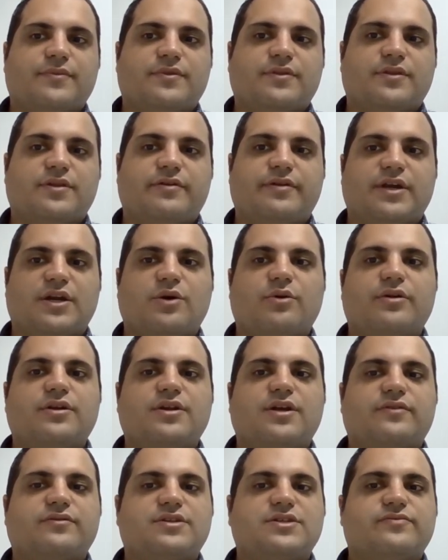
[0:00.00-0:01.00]
The
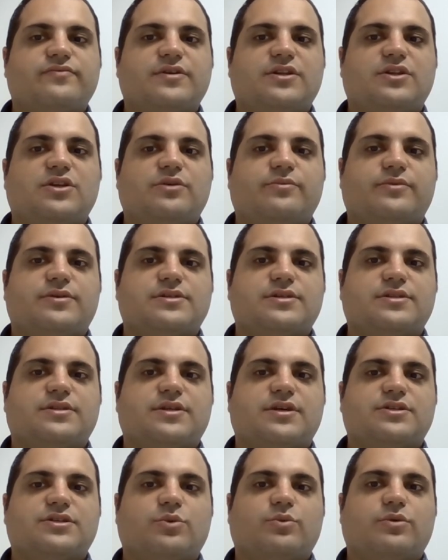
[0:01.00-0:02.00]
recording of this video
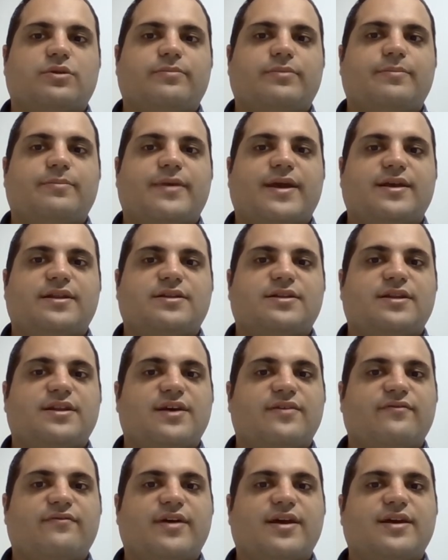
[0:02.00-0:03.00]
presentation will be made
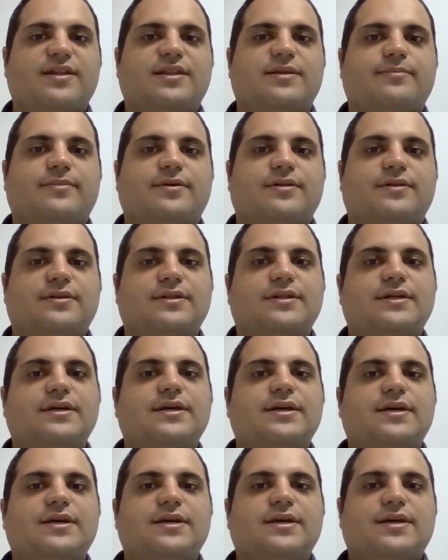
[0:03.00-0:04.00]
available
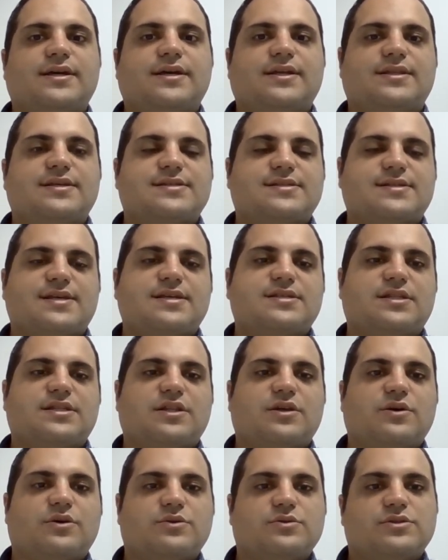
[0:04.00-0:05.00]
in the
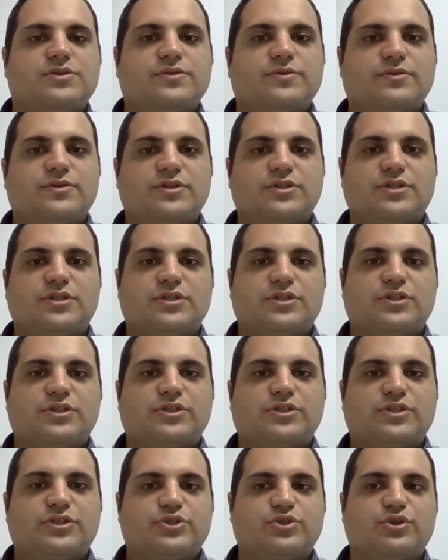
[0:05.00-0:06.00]
Sensilos
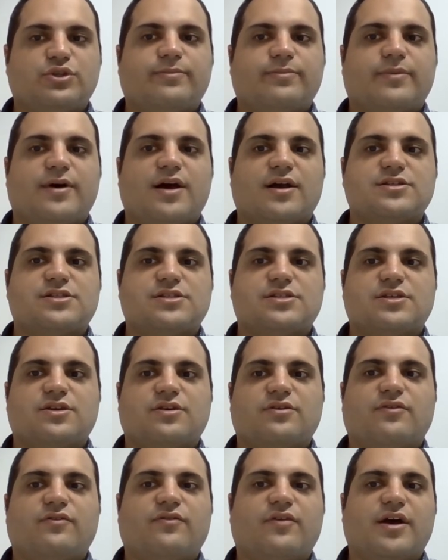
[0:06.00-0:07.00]
toolbox
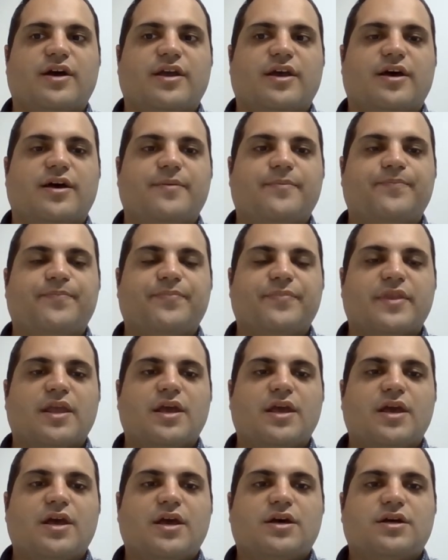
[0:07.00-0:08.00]
via
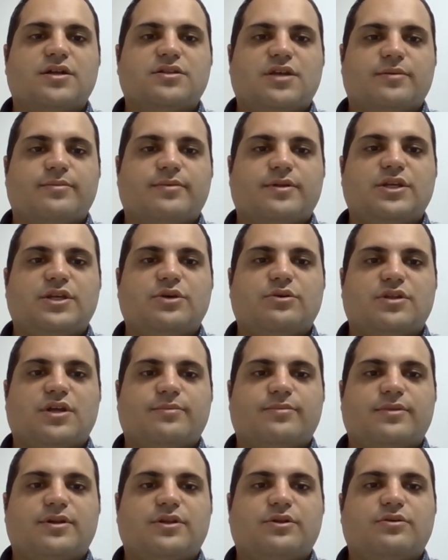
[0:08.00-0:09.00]

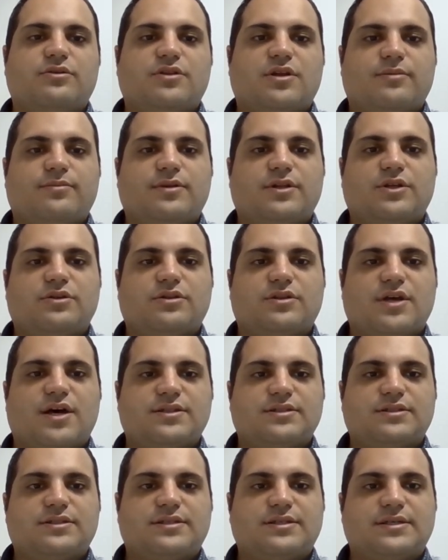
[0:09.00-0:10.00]

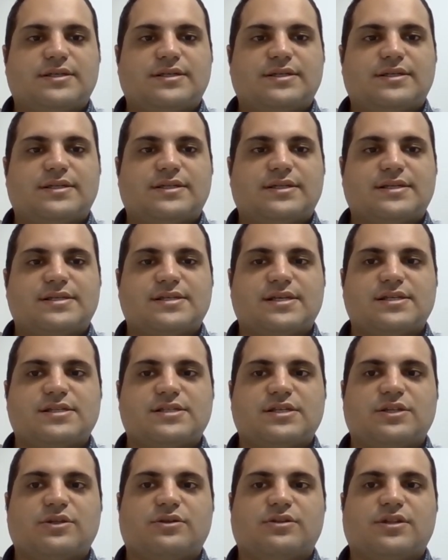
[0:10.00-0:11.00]

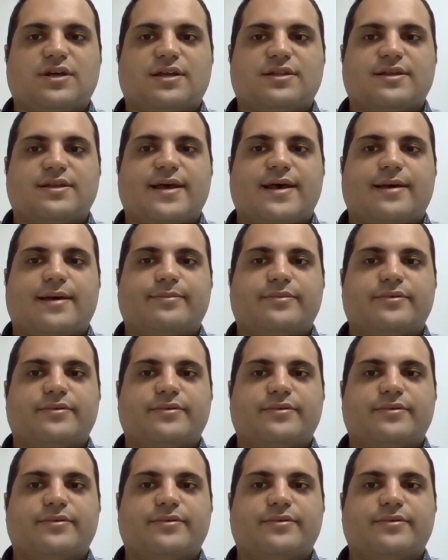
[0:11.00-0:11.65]
www.sensilo.app.